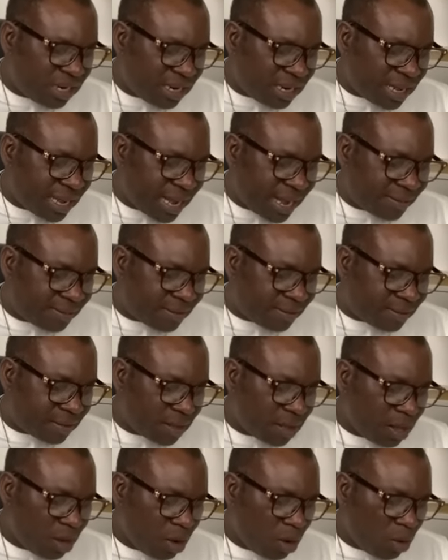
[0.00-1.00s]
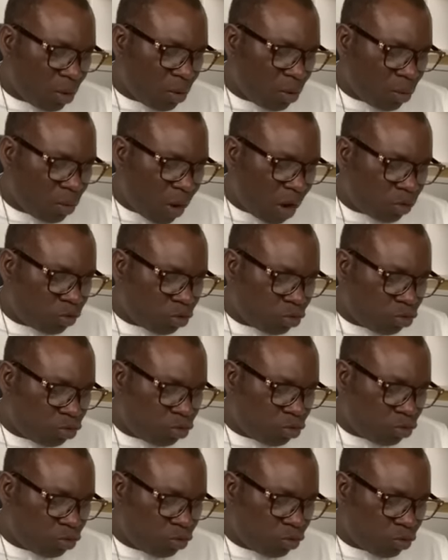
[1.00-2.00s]
didn't get it. What to
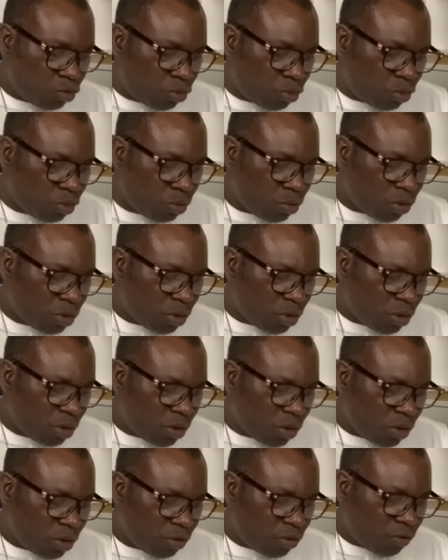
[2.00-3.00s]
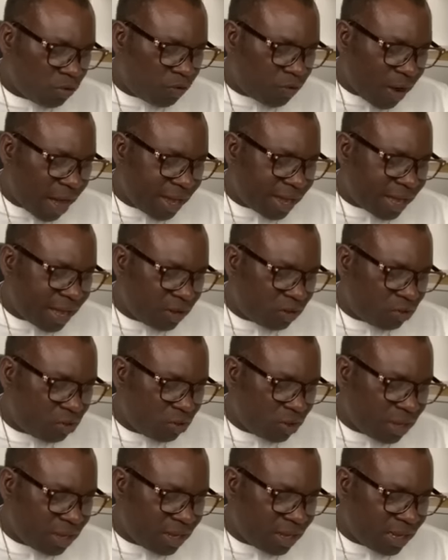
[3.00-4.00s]
do to find
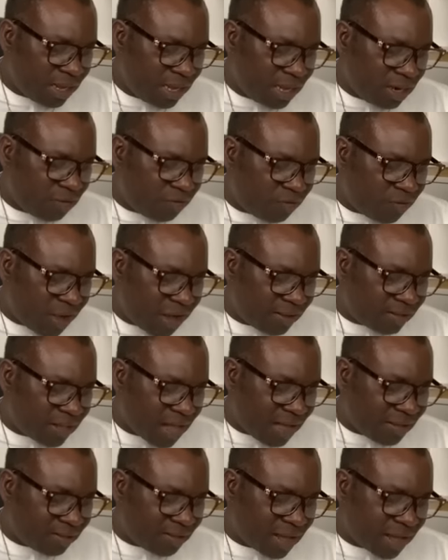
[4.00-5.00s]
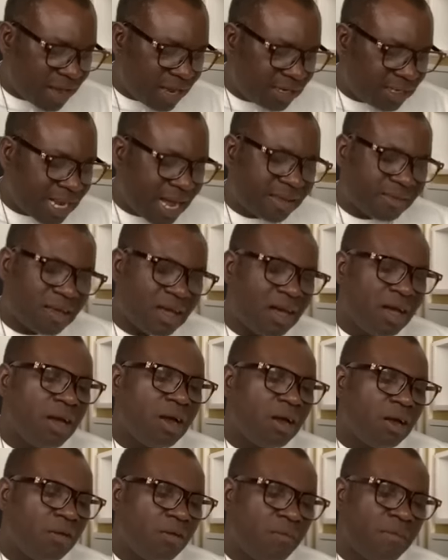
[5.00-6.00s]
K2 in first and second chart?
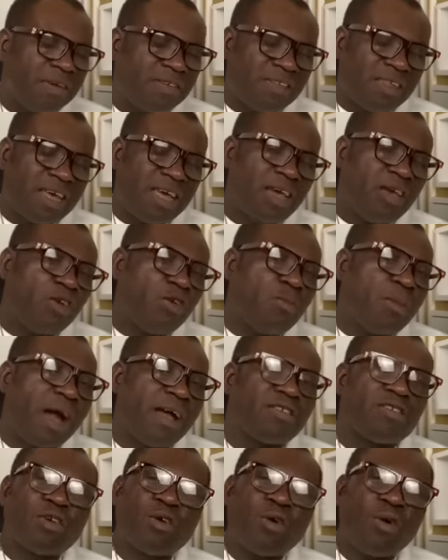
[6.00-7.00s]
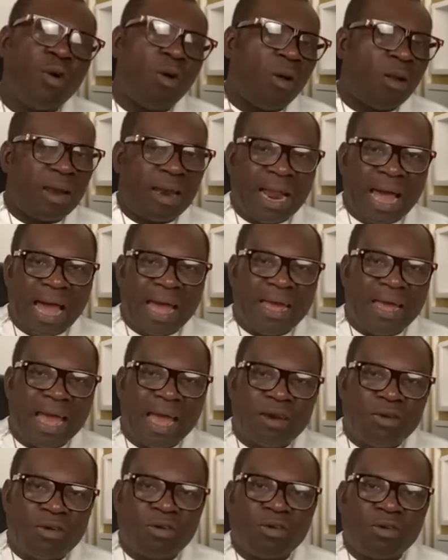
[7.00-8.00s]
They say you must go online.
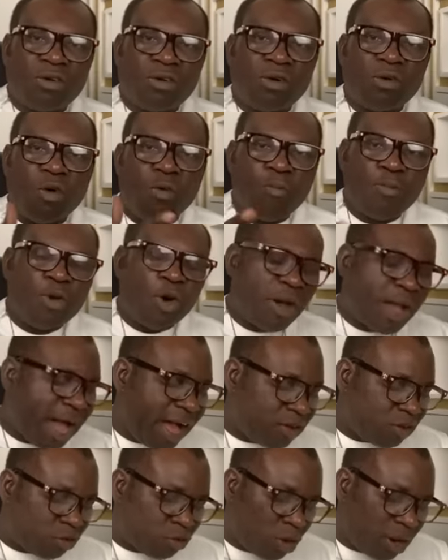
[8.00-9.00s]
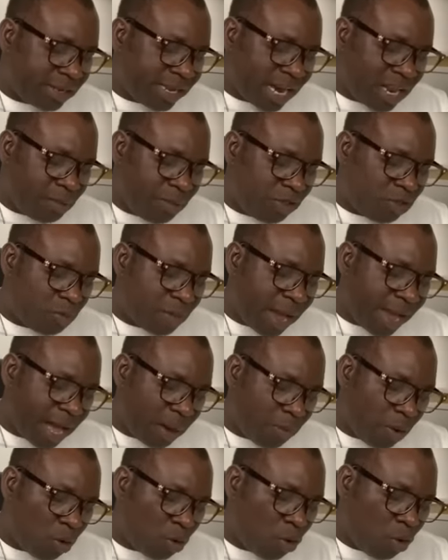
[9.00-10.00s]
And no, no, Obioya astrologer, a bit
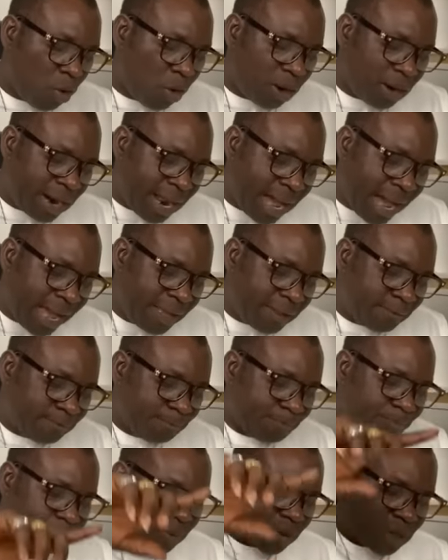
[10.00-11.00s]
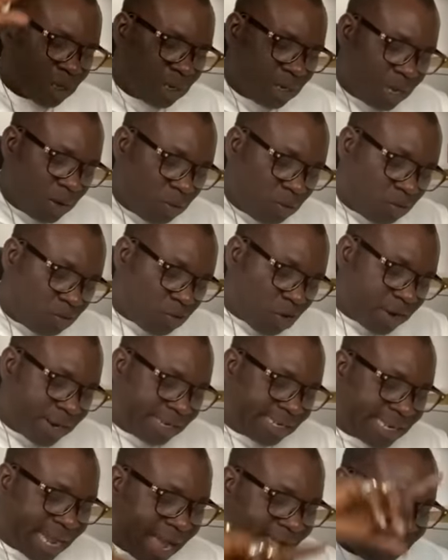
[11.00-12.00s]
my yama. Go online, they will
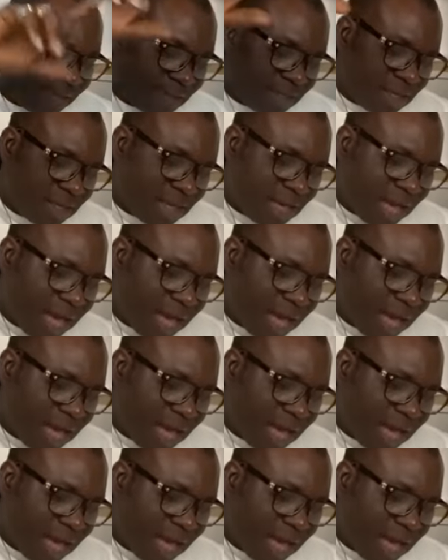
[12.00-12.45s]
draw the chart